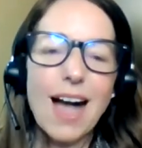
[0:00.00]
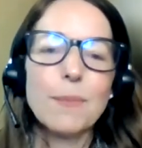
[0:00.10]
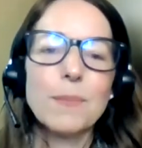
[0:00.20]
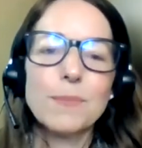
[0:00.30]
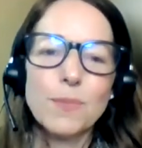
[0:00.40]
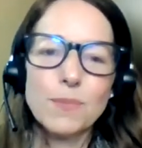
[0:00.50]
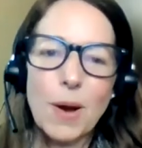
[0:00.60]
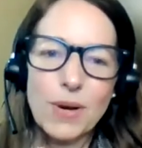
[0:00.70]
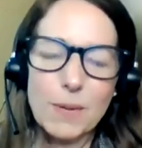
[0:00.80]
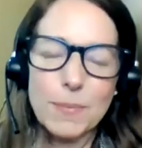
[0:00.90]
I
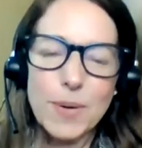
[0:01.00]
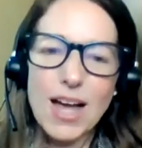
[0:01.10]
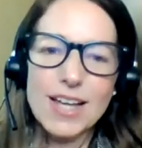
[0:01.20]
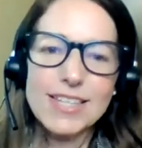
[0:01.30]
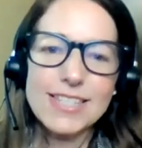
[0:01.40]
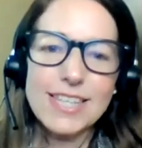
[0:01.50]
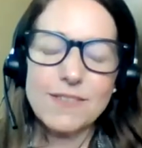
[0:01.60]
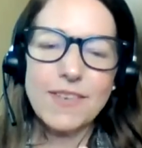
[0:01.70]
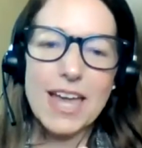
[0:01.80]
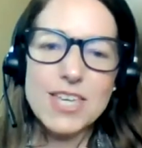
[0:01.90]
want to pause
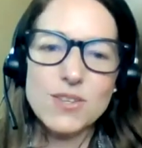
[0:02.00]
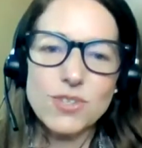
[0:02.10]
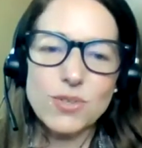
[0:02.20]
and invite you